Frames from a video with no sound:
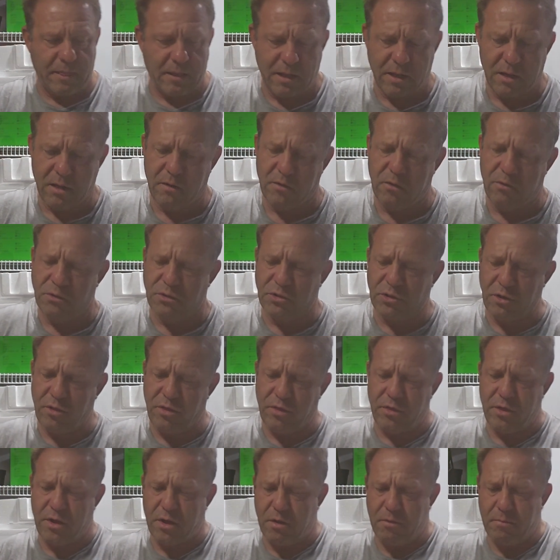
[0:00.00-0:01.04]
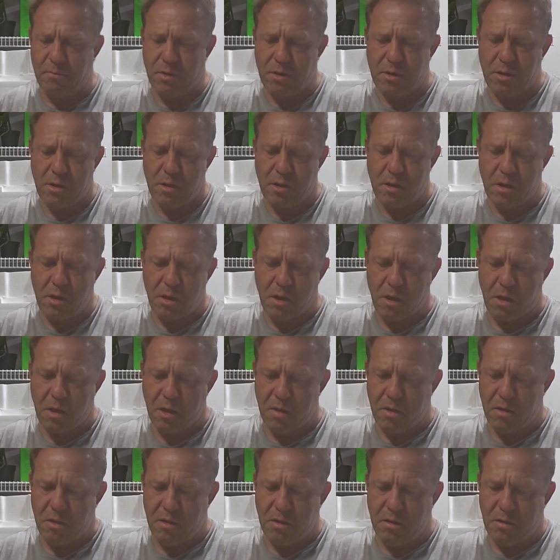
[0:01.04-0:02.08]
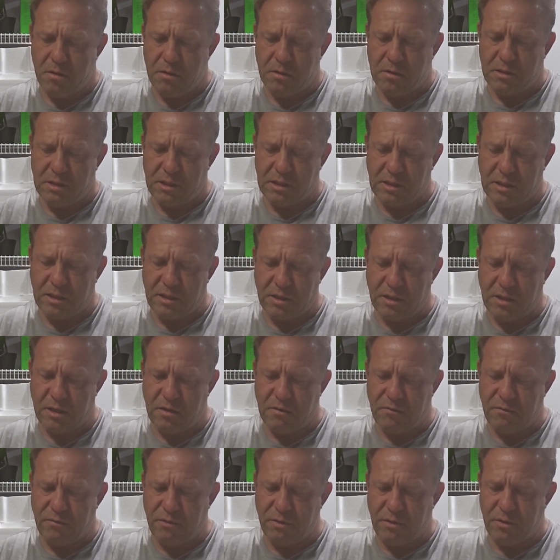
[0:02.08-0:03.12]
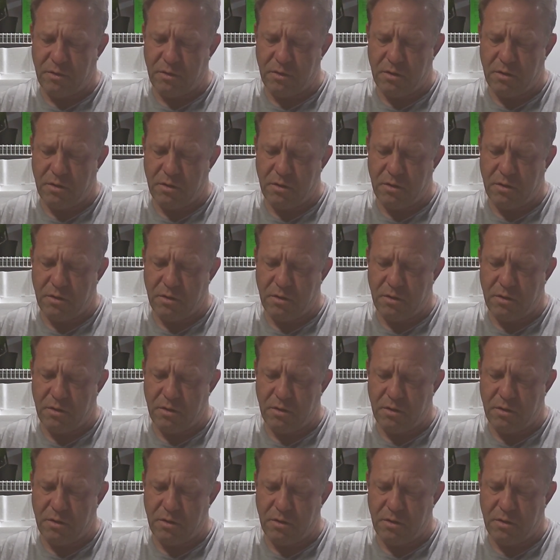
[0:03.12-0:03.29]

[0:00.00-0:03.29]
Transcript: and use our thumb to kind of